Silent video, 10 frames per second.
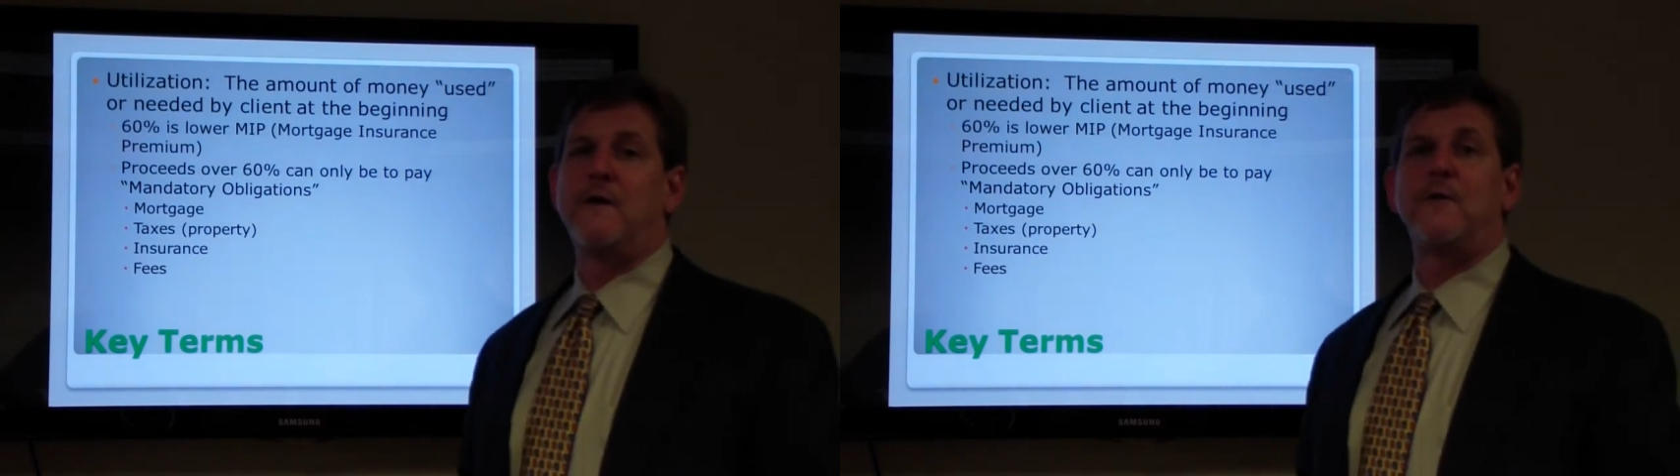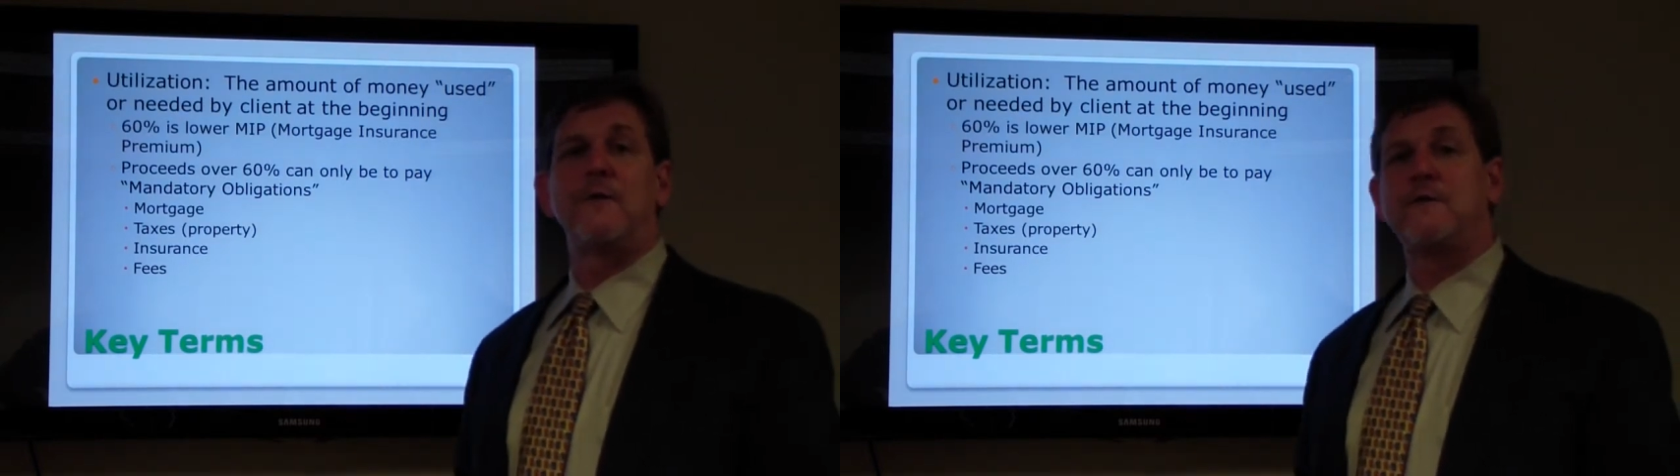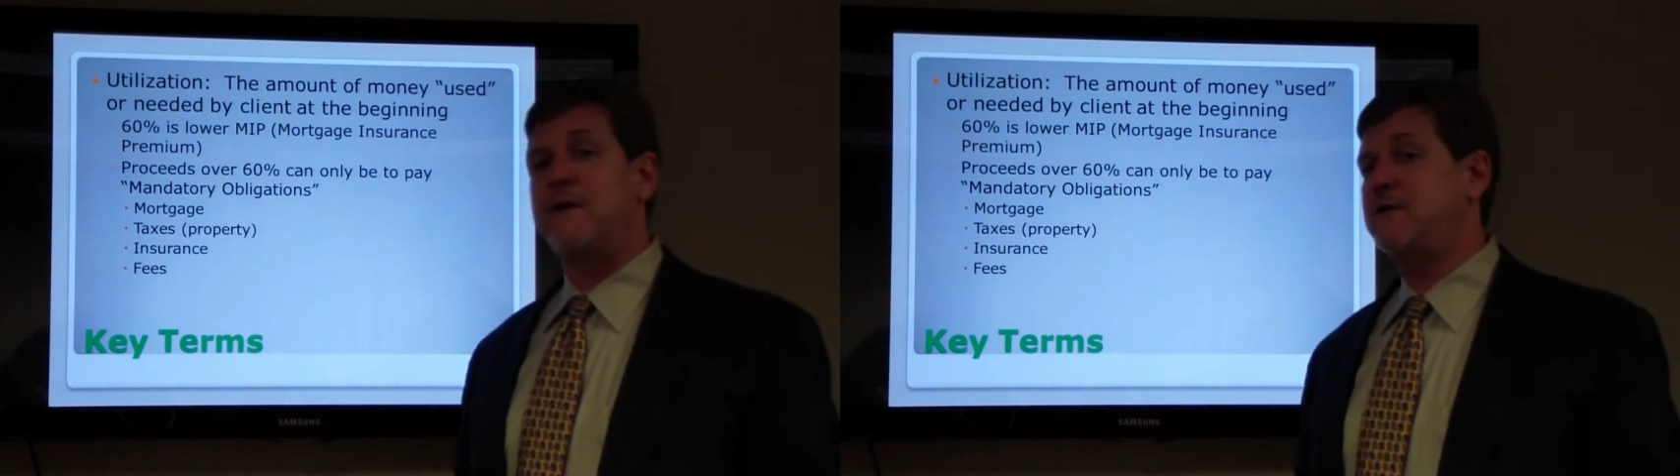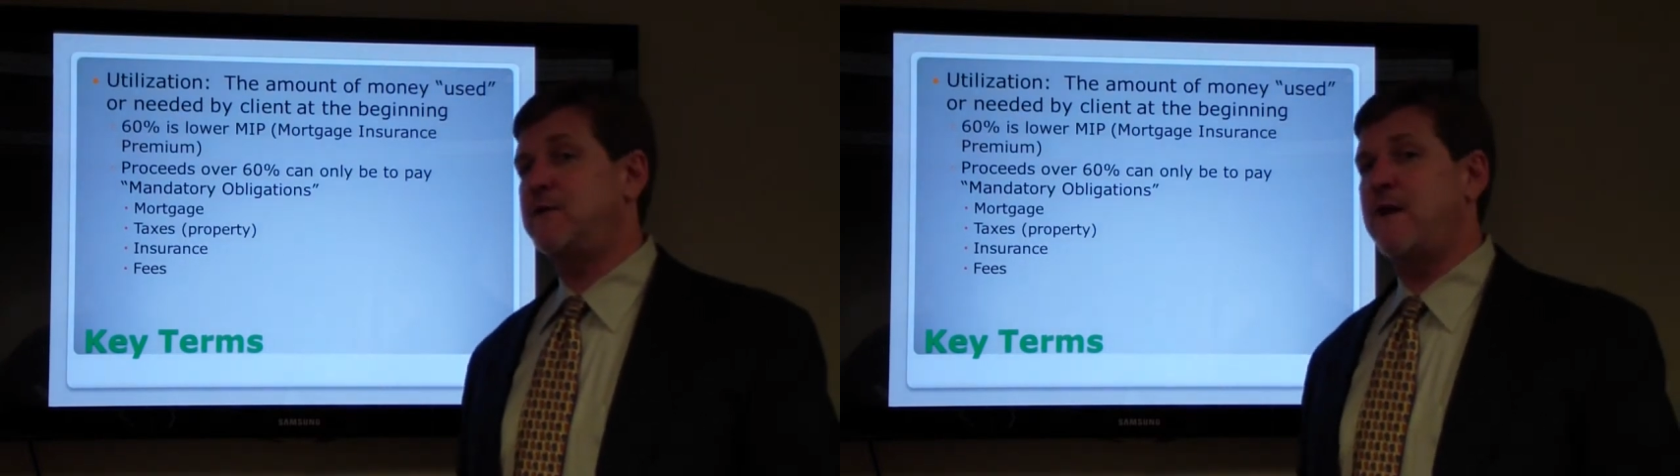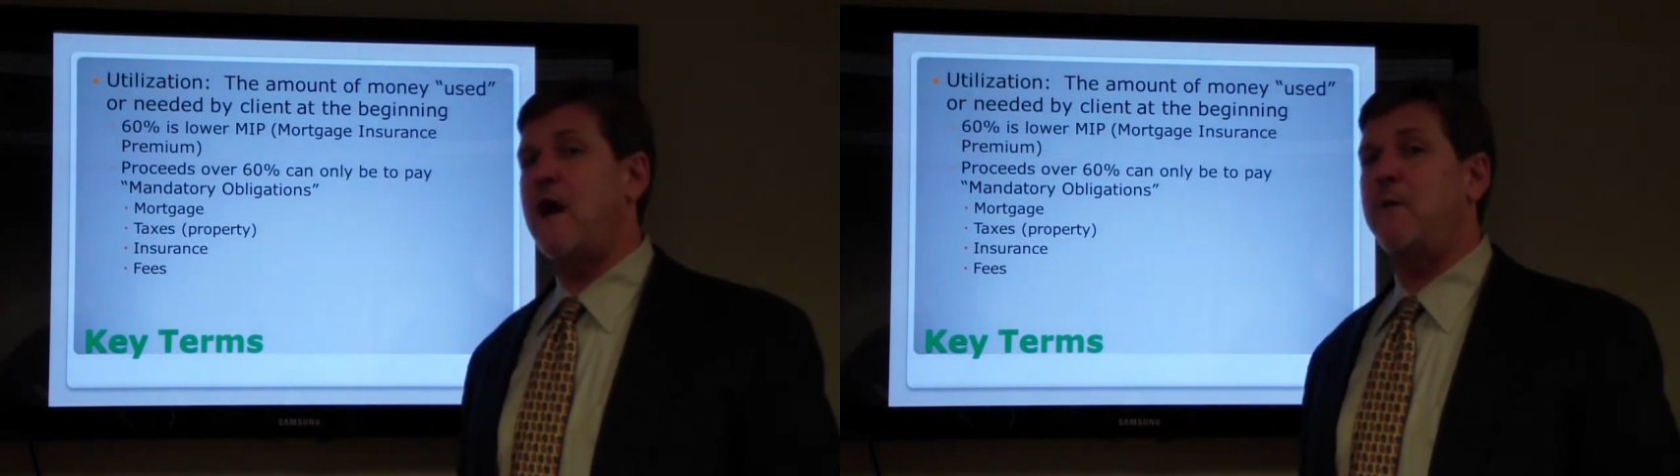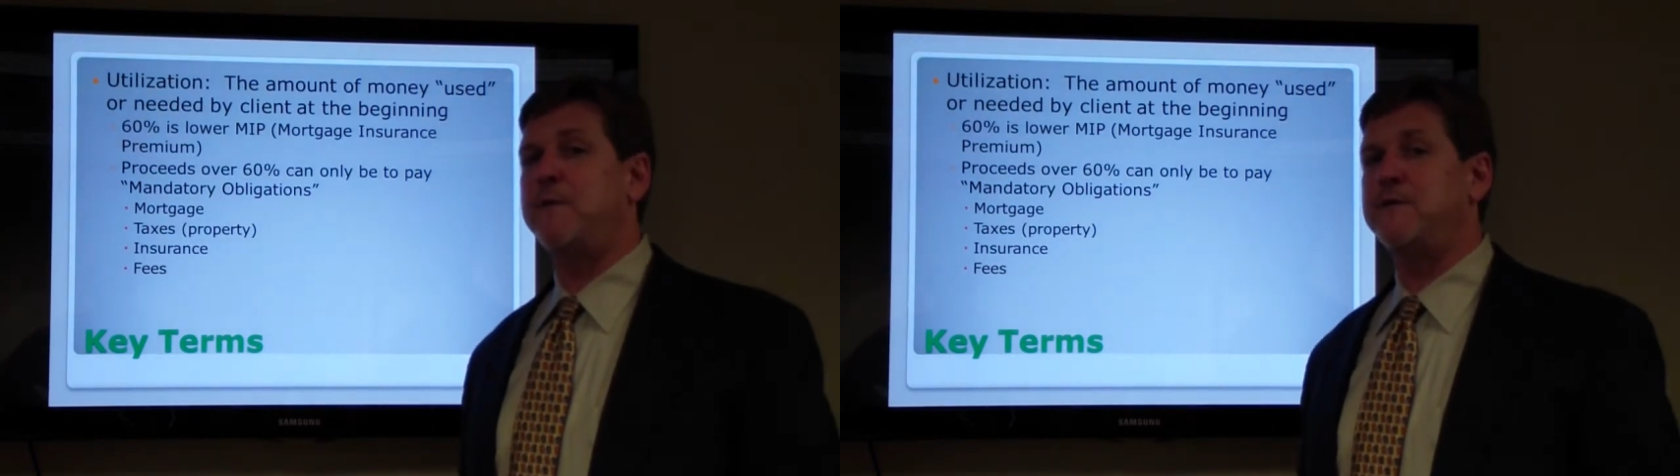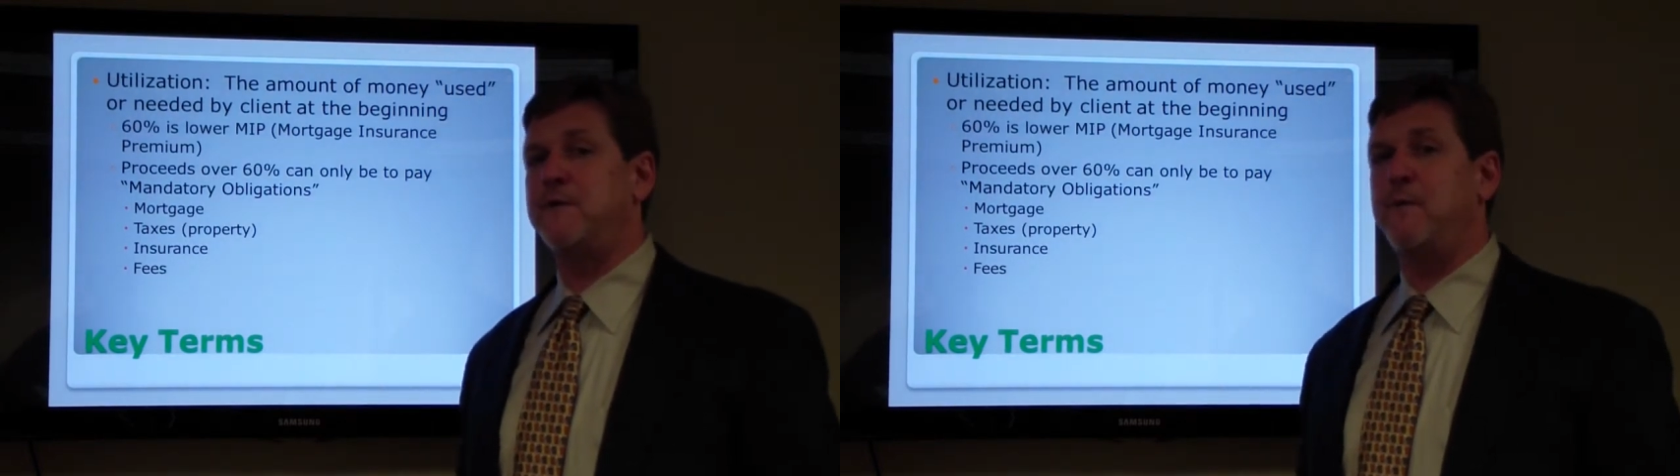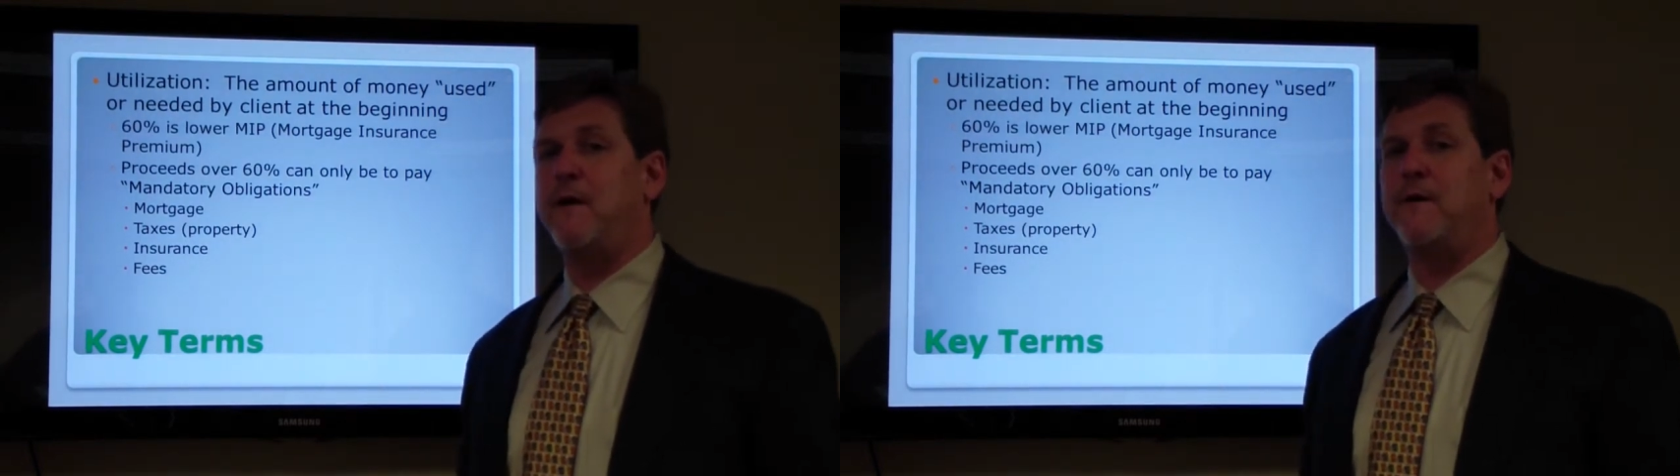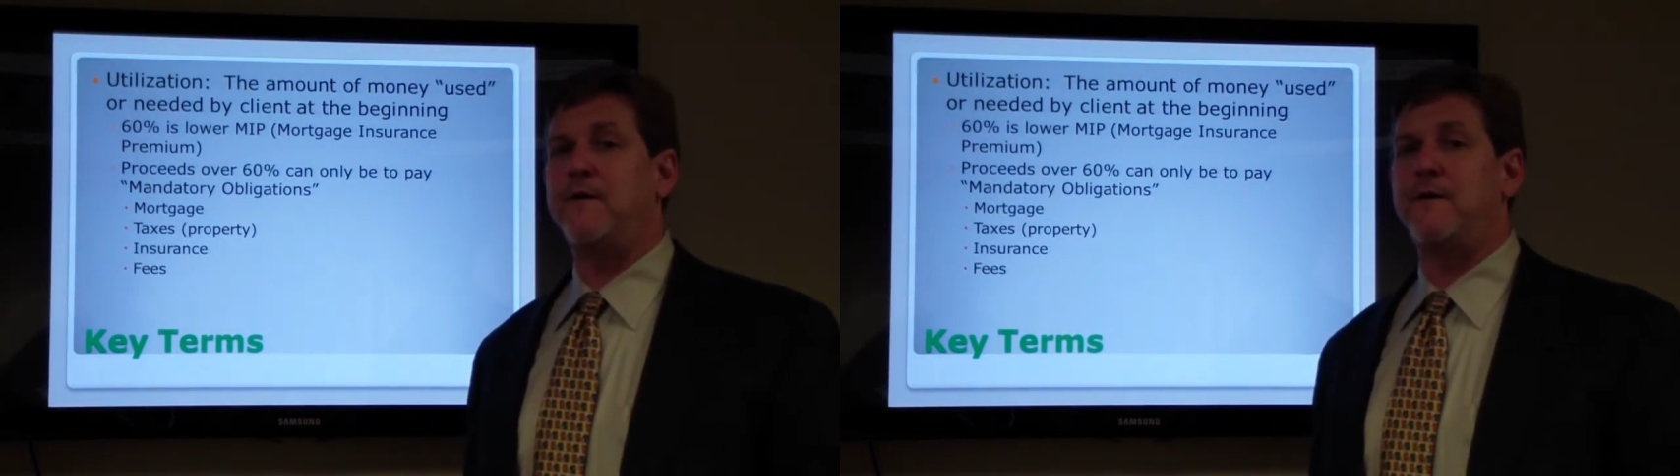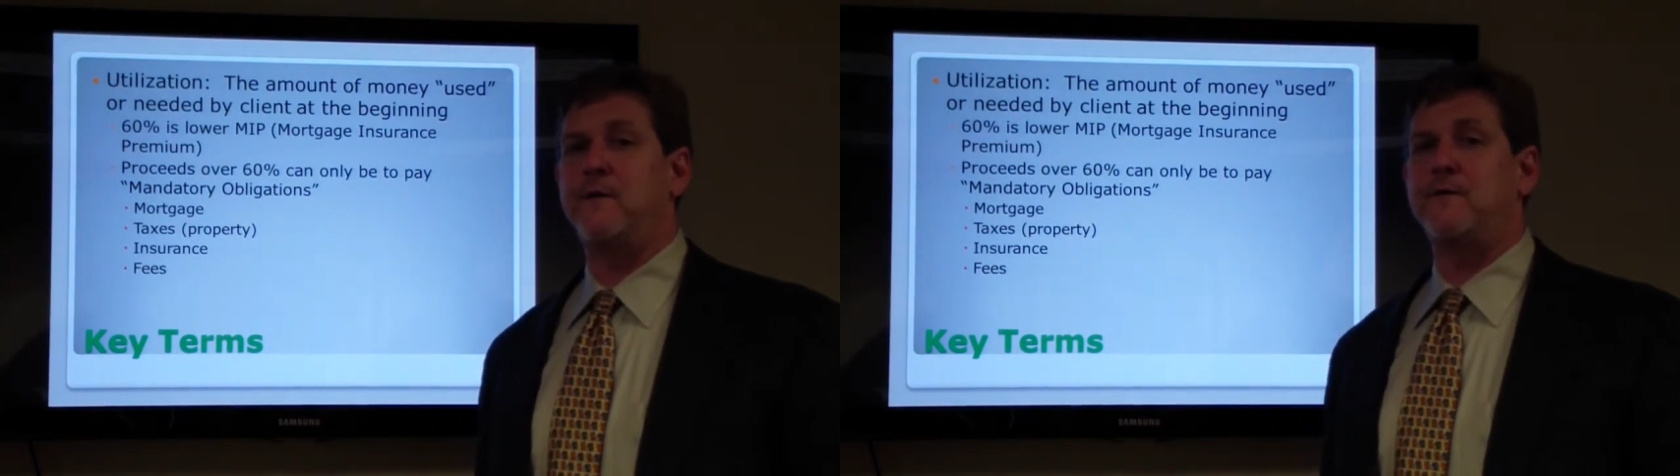And utilization is how much of the money
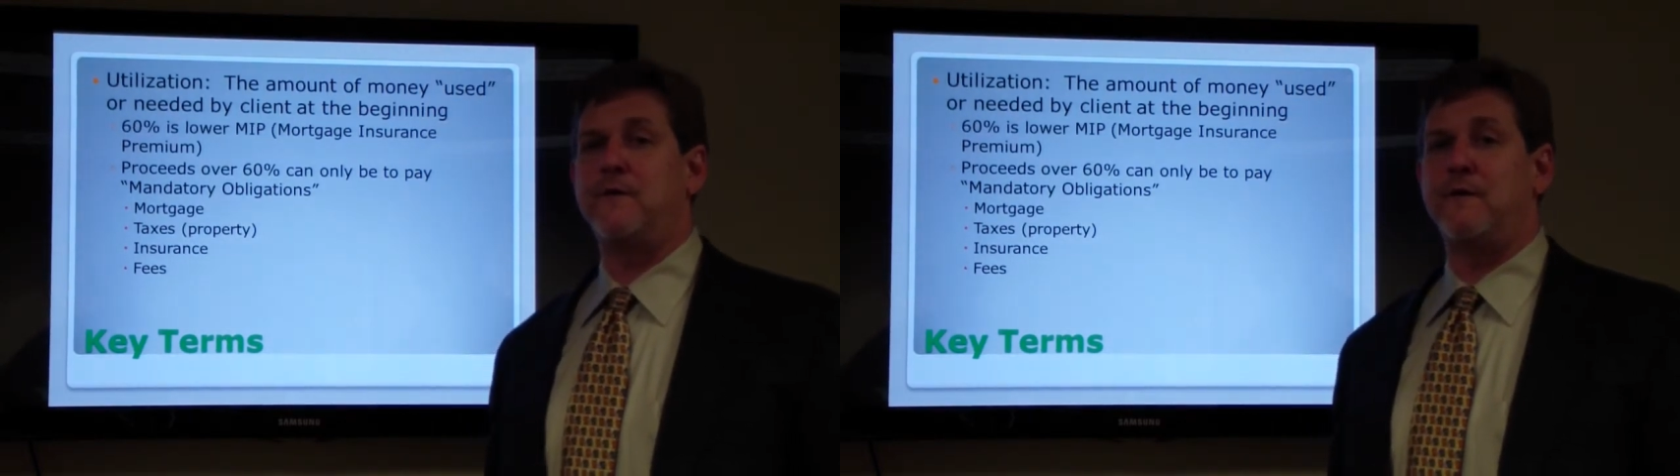you're using.